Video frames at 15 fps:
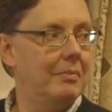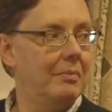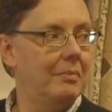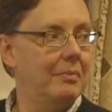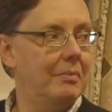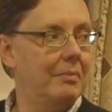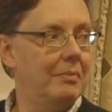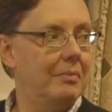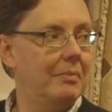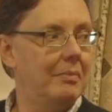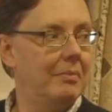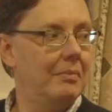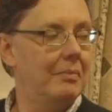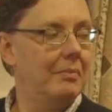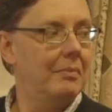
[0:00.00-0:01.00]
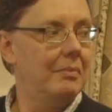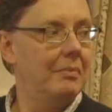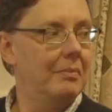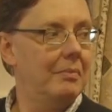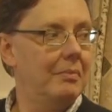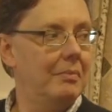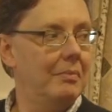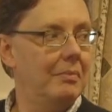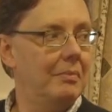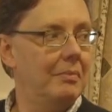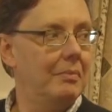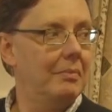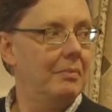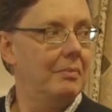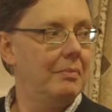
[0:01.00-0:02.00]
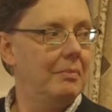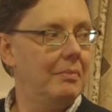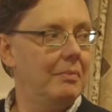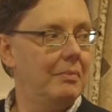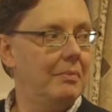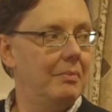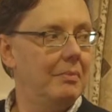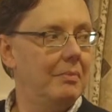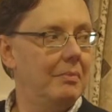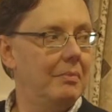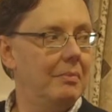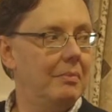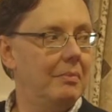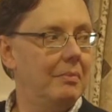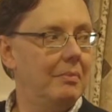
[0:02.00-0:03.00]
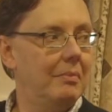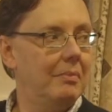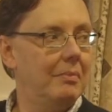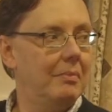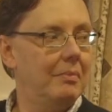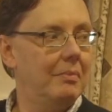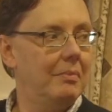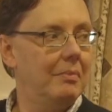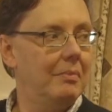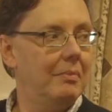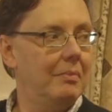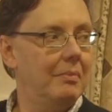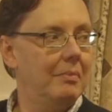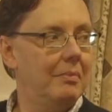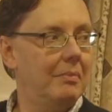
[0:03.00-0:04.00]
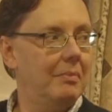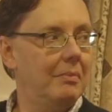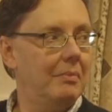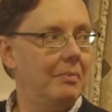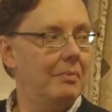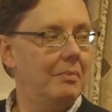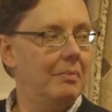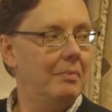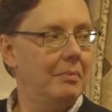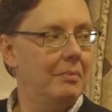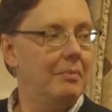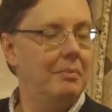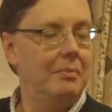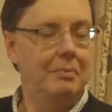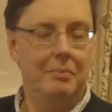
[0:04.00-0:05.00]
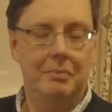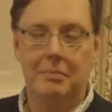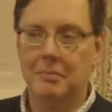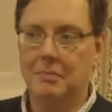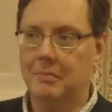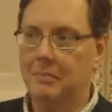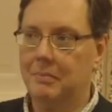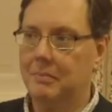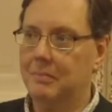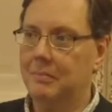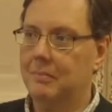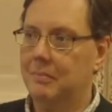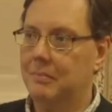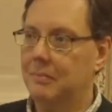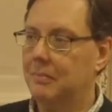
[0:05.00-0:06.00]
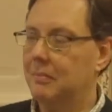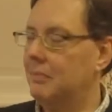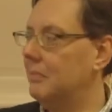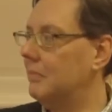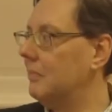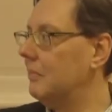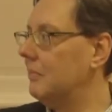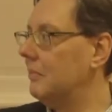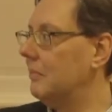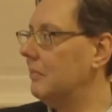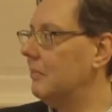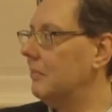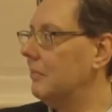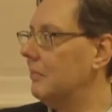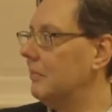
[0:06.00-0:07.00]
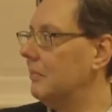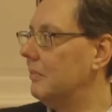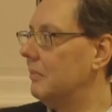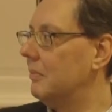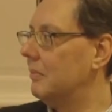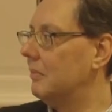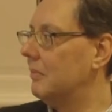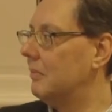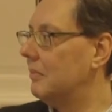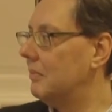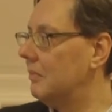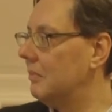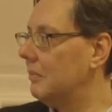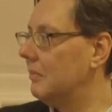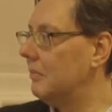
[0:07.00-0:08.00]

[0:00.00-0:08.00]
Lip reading: (silent)